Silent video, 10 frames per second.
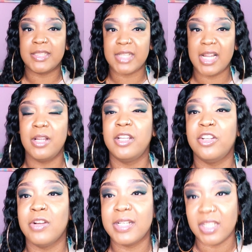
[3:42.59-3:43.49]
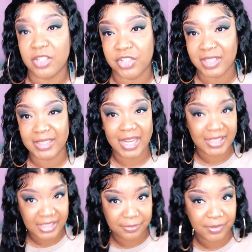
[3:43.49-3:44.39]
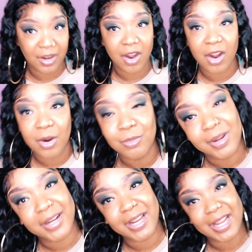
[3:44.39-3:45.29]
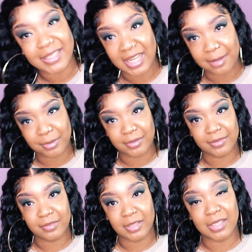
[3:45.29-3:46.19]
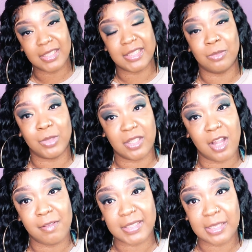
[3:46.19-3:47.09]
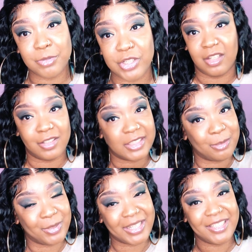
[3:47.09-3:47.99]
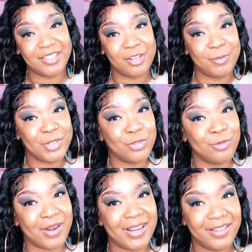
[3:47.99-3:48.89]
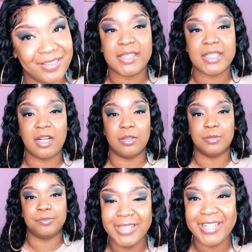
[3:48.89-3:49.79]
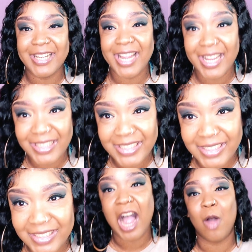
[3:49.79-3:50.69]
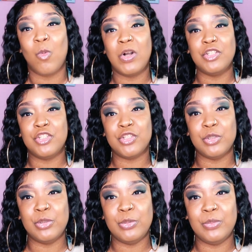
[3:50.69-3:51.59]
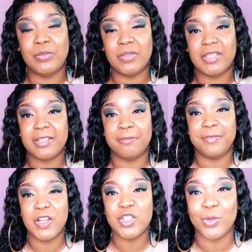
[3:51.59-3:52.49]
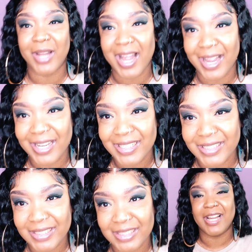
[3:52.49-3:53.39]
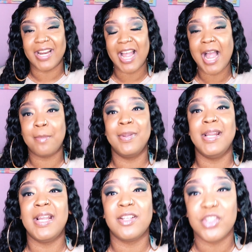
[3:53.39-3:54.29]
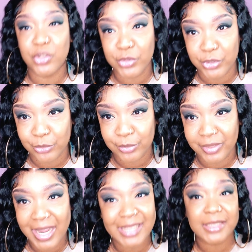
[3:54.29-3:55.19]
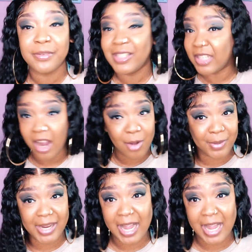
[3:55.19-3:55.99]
Say your intentions as if it already has happened. Because with the law of assumption, you're assuming things are going to be true, right? So, next, I want you to visualize it happening to you as if it already